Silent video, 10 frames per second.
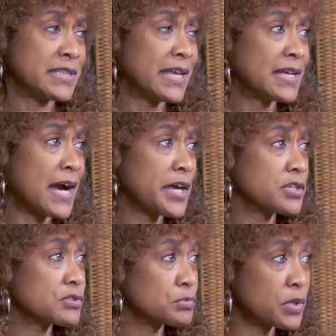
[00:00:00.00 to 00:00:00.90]
that God
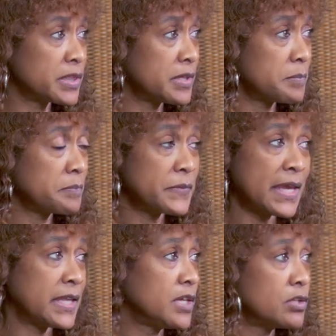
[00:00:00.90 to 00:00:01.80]
is with him
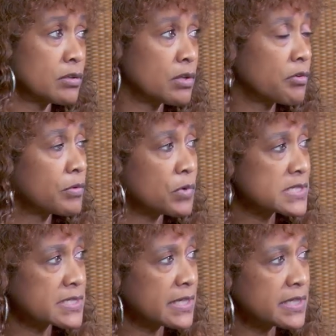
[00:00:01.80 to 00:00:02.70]
and he no longer
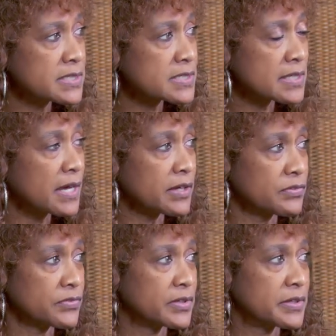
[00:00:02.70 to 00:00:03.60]
wants to end his life.